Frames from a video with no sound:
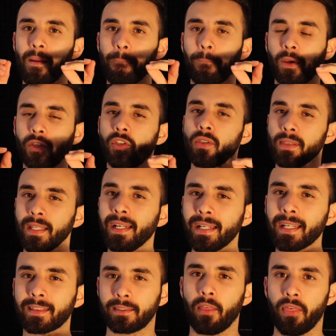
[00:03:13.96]
But you link
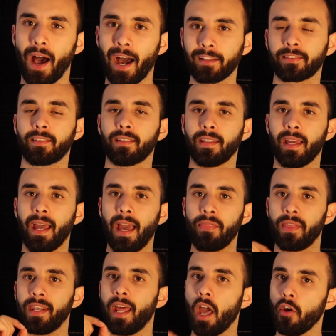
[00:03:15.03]
it to that, and
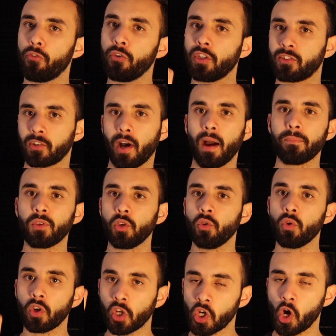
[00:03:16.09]
then every time
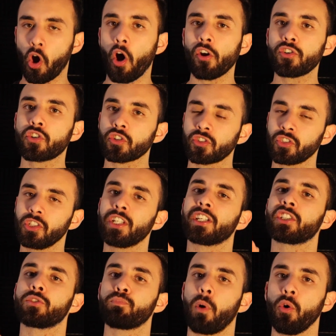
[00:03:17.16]
you consciously
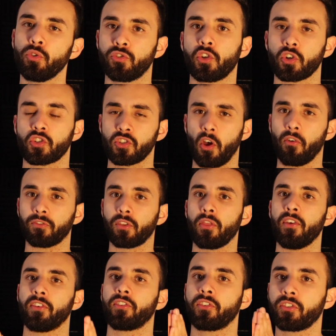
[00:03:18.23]
expose yourself to
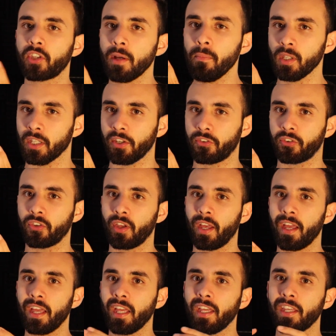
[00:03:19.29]
this stimulus,
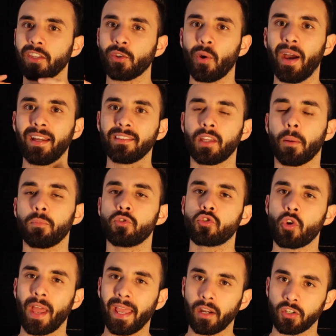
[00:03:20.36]
you end up
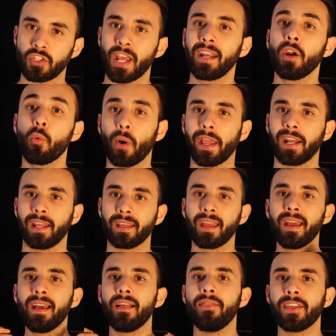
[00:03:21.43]
generating
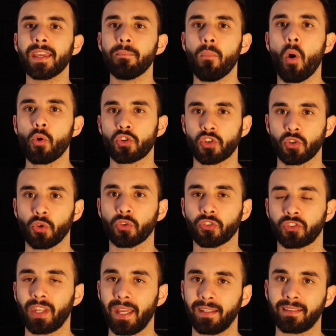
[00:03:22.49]
the emotional
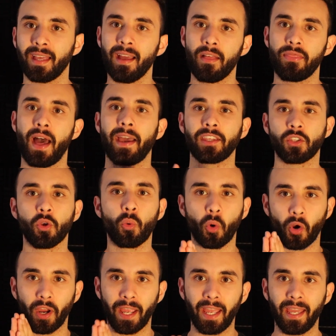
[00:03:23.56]
state that you
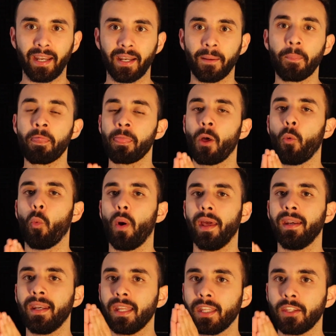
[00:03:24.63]
were in
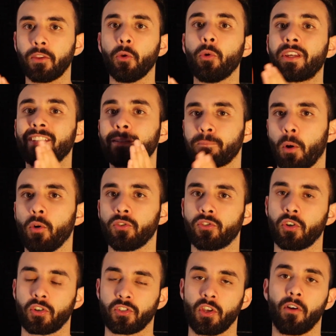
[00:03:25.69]
when you exposed
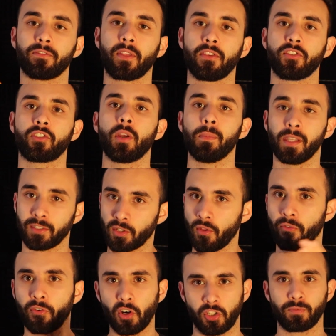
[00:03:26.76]
yourself to the stimulus in the
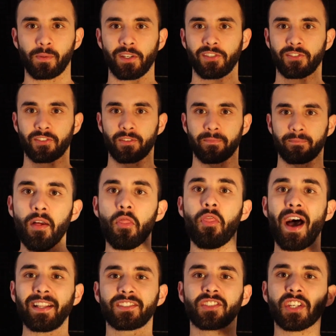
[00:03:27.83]
first place.
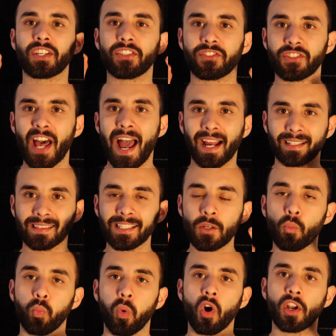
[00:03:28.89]
That's exactly
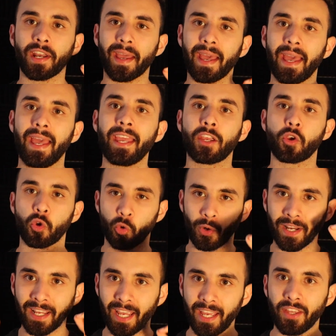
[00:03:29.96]
what
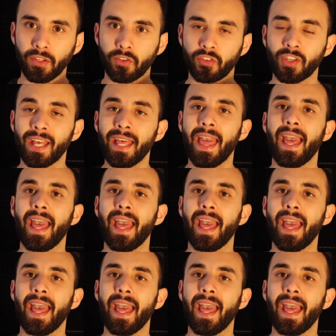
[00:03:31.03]
anchoring is.